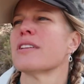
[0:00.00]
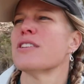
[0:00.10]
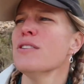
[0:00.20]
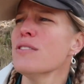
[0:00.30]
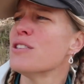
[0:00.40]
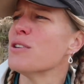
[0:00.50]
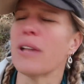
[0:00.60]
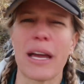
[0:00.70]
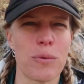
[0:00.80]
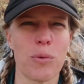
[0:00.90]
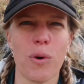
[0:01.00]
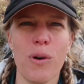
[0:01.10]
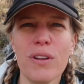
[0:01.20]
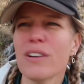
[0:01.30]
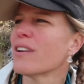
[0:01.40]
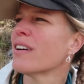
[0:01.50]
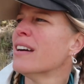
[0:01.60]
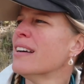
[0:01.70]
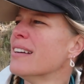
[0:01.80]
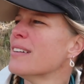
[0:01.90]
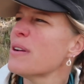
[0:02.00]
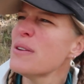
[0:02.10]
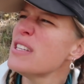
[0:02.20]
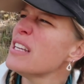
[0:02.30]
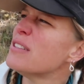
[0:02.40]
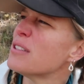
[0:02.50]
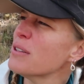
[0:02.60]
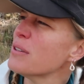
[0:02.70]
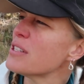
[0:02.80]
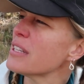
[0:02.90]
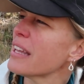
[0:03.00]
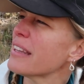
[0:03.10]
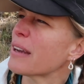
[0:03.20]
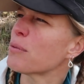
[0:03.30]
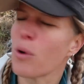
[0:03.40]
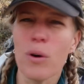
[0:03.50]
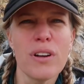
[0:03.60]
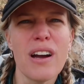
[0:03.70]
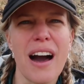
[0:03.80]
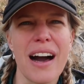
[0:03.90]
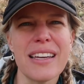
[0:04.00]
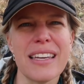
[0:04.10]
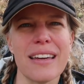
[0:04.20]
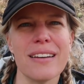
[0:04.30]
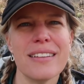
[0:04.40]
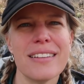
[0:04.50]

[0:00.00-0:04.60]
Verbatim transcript: She used to do like roller. What did she do? She did like roller hockey.